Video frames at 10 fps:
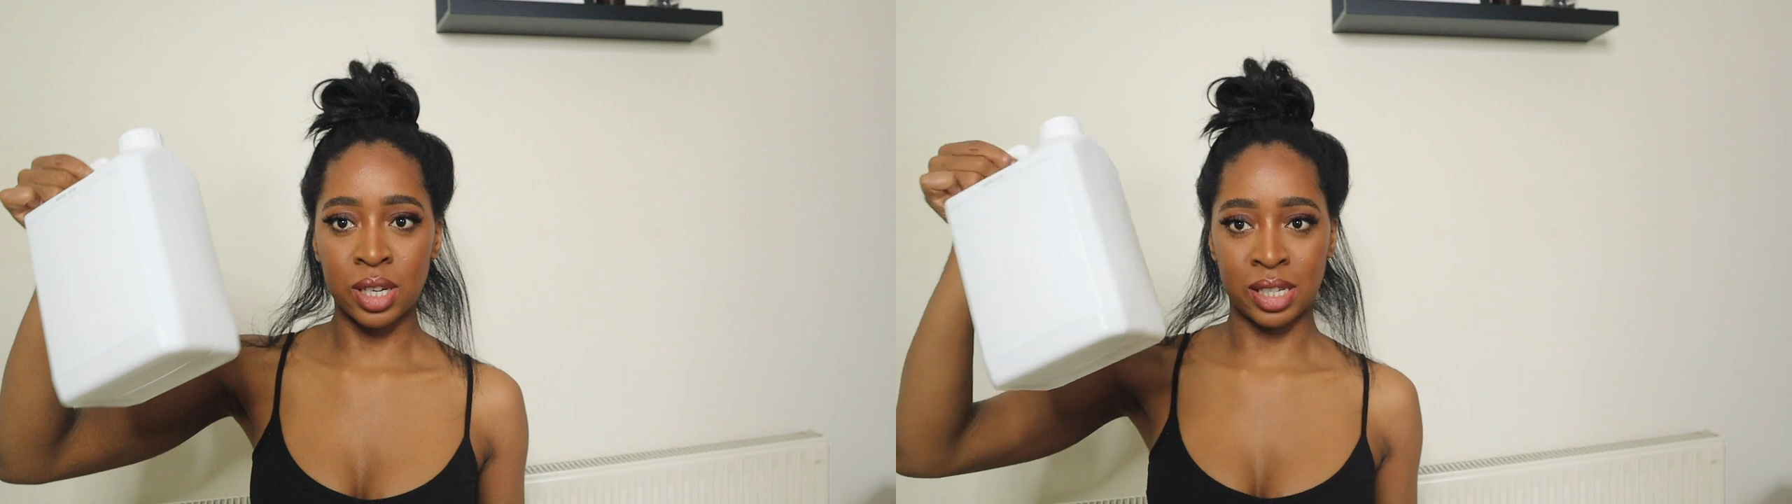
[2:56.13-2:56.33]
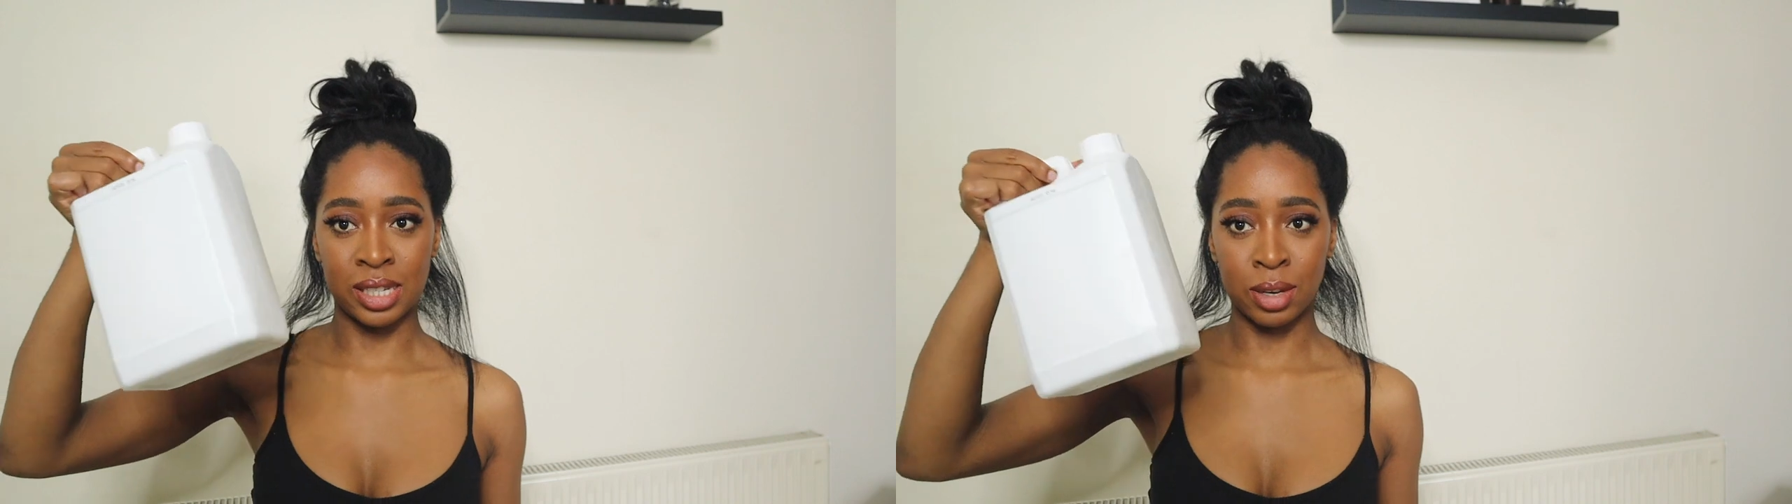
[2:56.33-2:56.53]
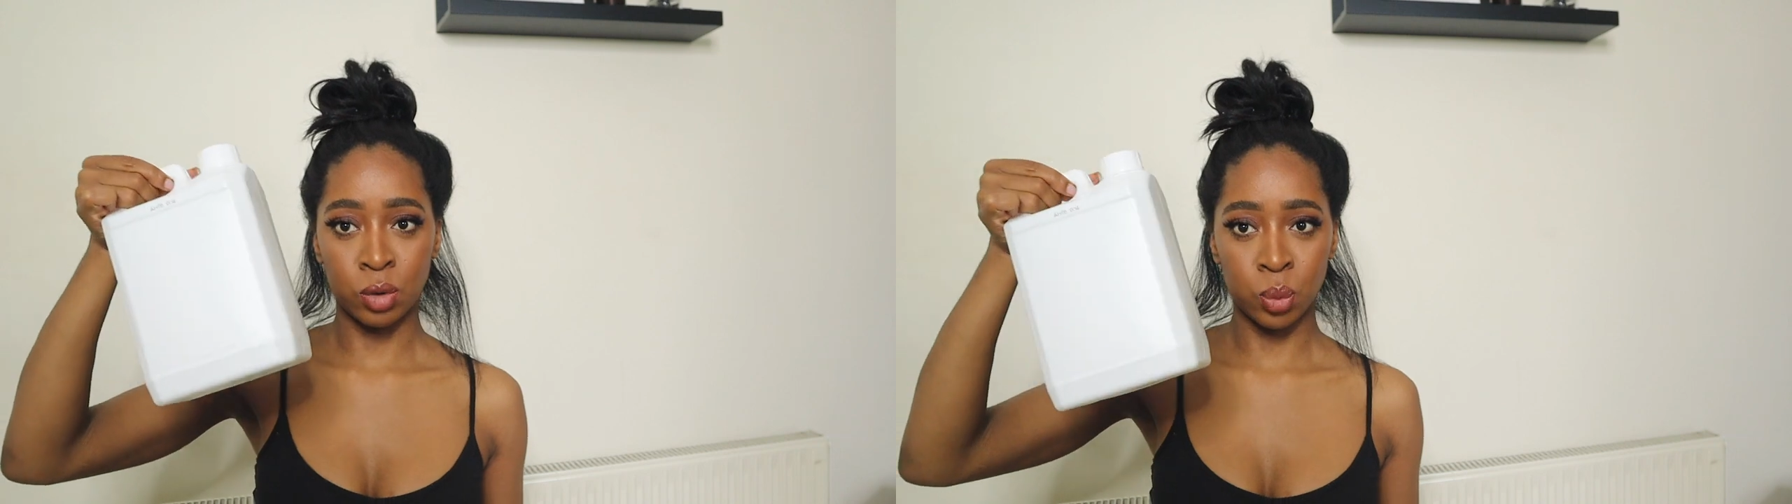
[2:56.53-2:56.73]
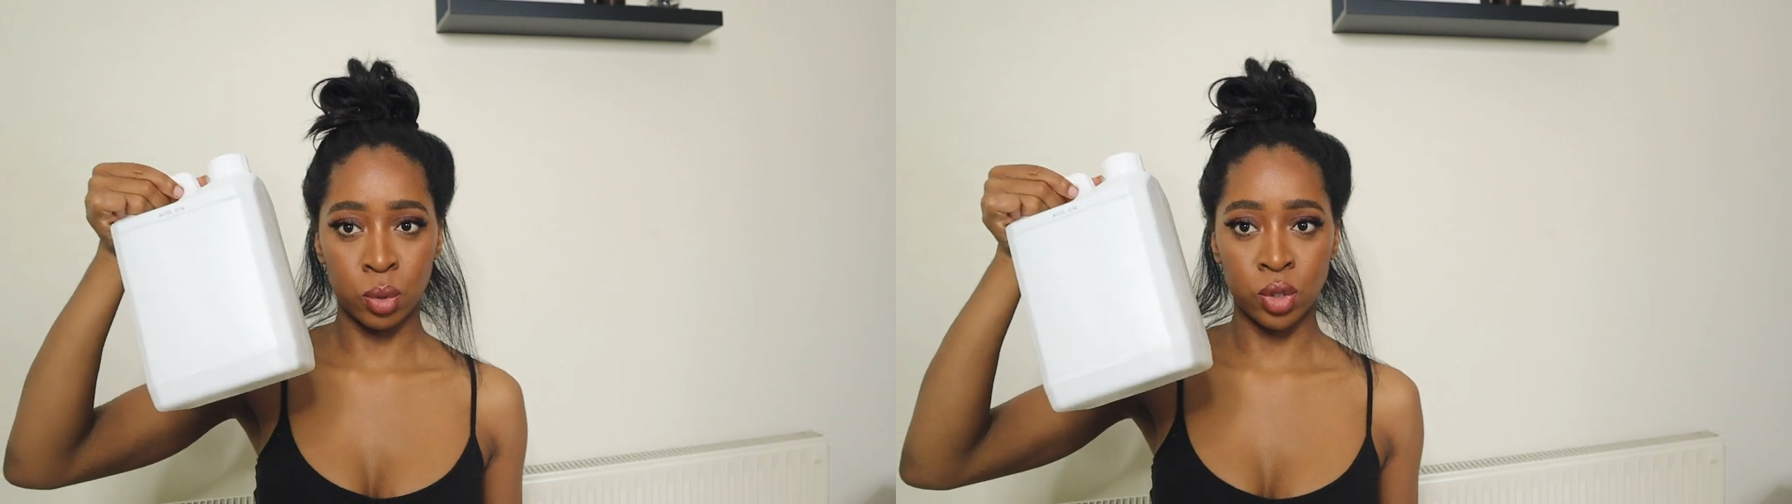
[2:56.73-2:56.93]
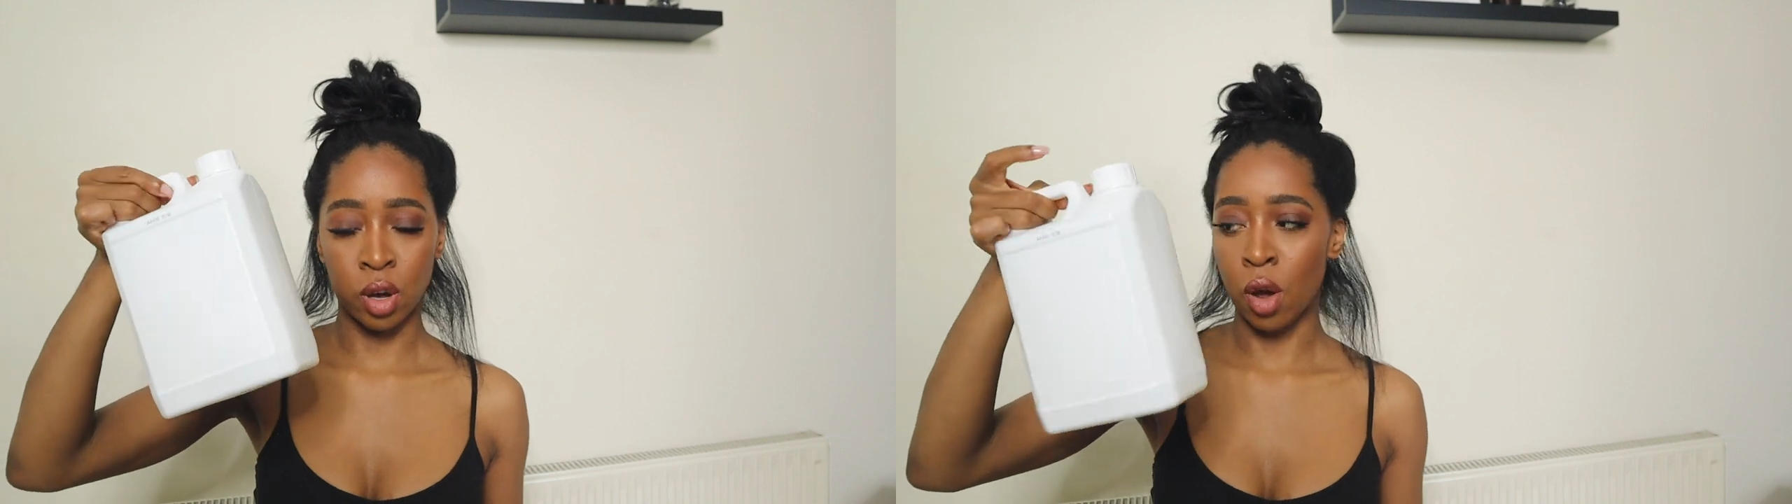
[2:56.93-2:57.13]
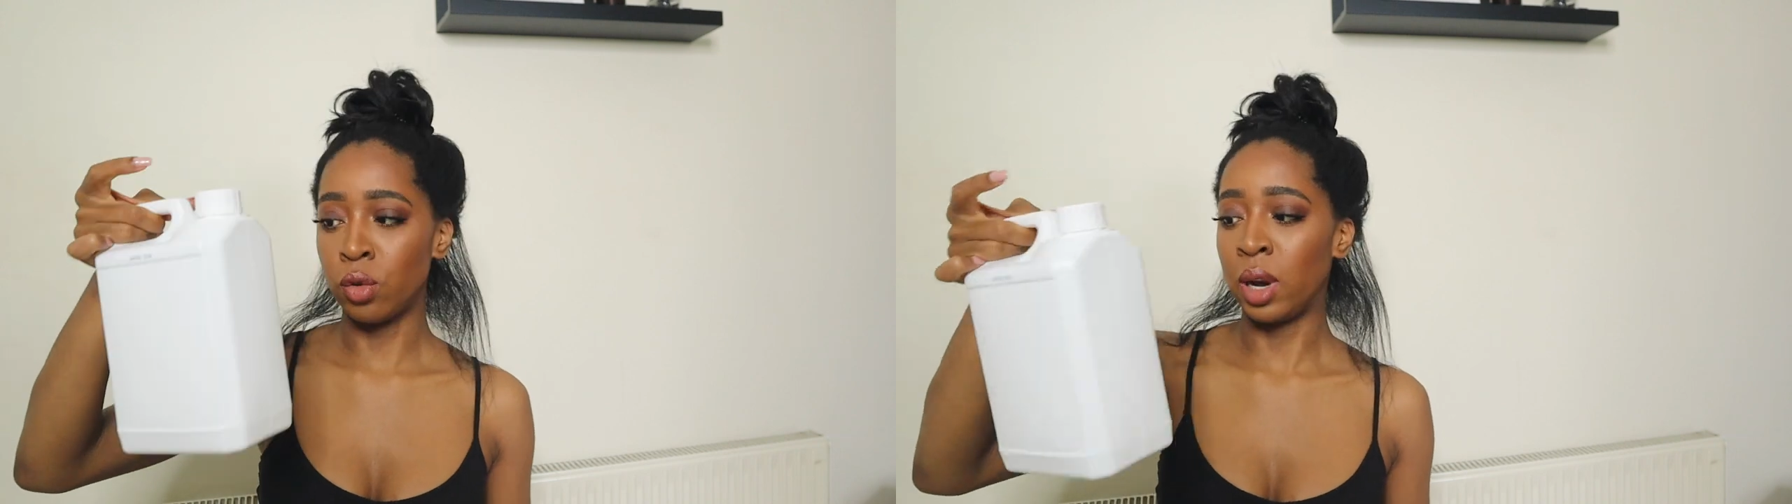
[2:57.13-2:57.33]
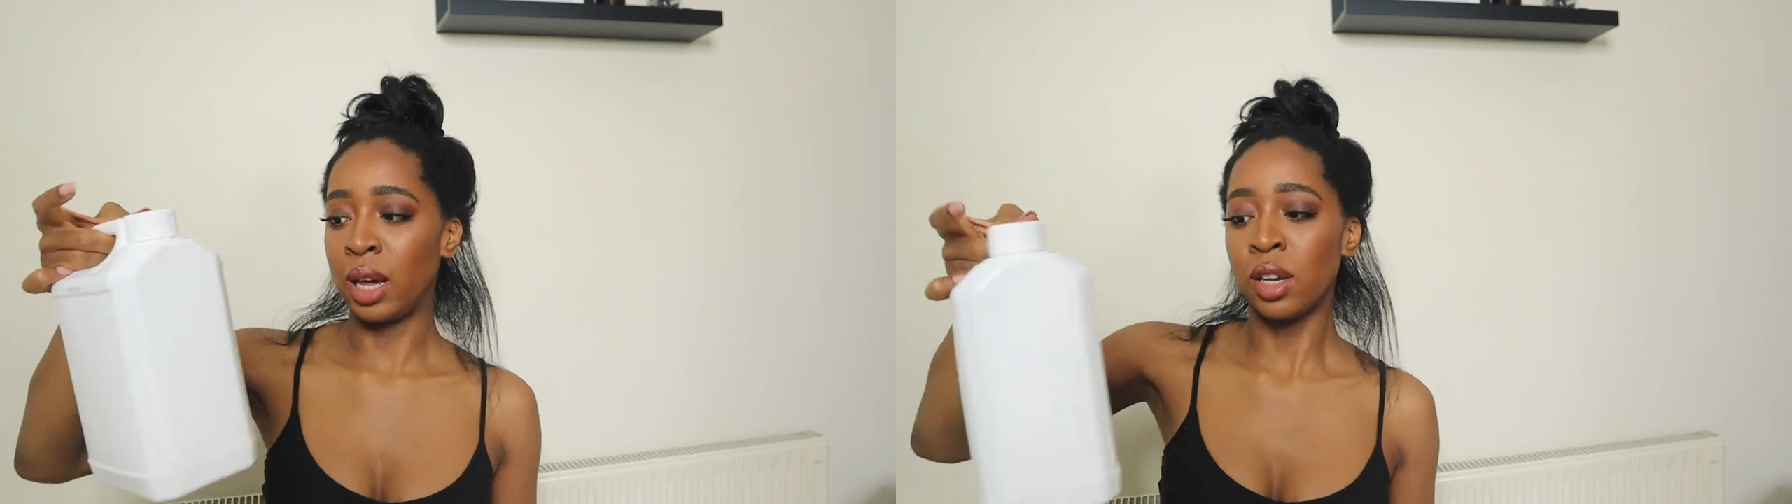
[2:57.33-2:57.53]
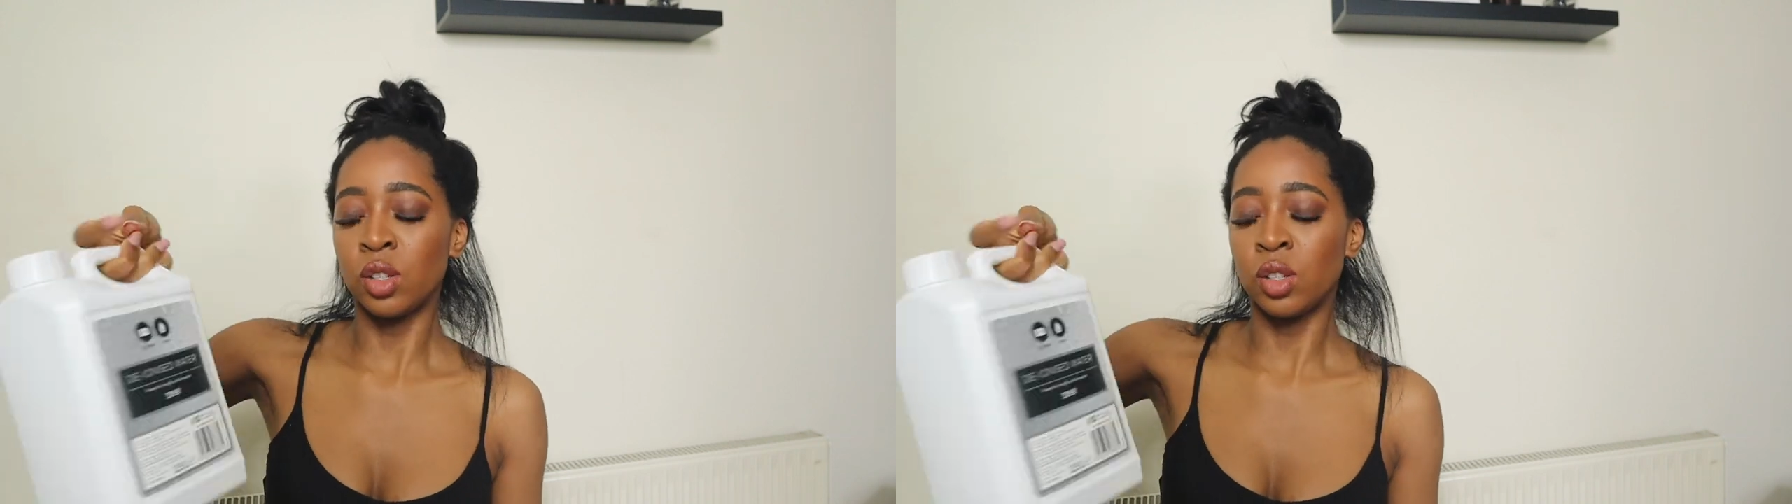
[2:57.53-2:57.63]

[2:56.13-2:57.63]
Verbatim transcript: distilled water only.